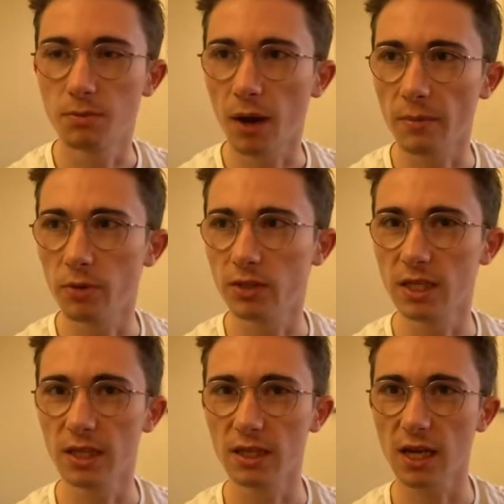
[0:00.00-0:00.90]
by
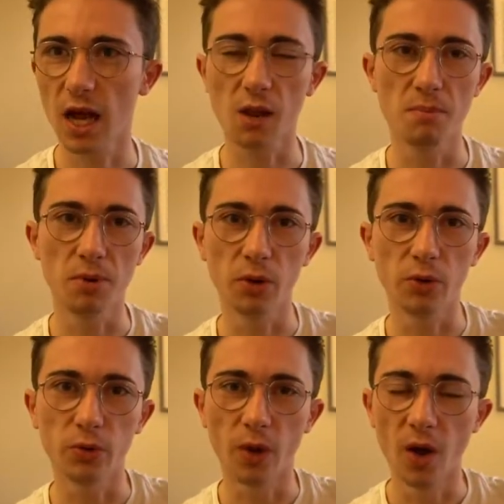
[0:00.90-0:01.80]
putting the colour
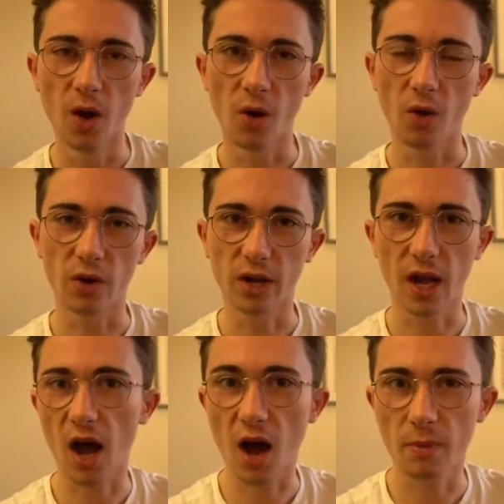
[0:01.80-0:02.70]
blue on a
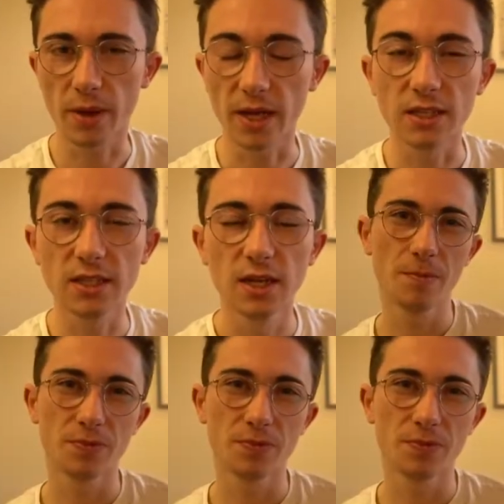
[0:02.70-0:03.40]
carpet.